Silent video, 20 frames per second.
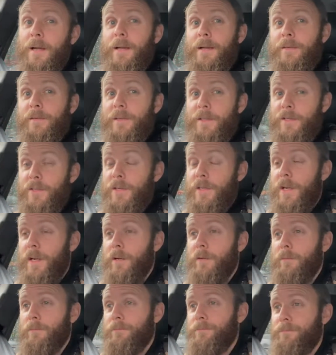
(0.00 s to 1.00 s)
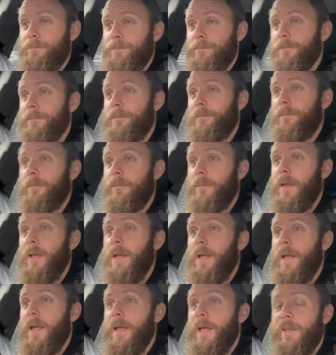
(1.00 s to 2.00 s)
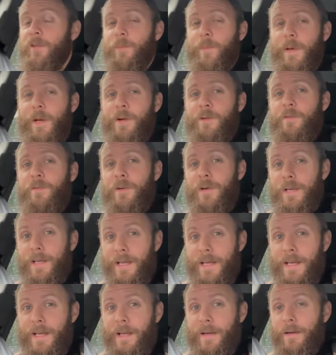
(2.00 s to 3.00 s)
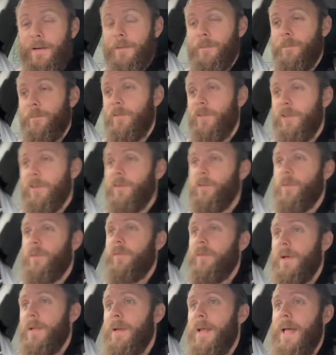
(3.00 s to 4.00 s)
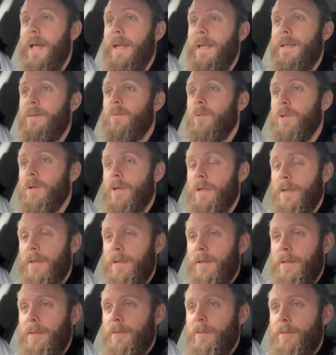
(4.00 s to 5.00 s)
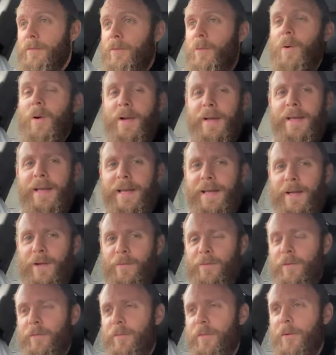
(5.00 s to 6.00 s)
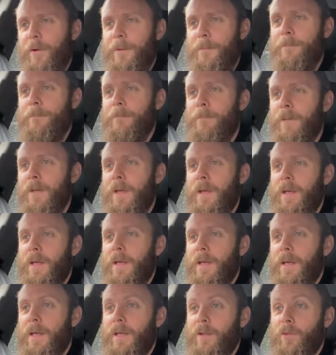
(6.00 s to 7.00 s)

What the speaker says: Did you know it's been over a year since we've done any work to our Healey 104?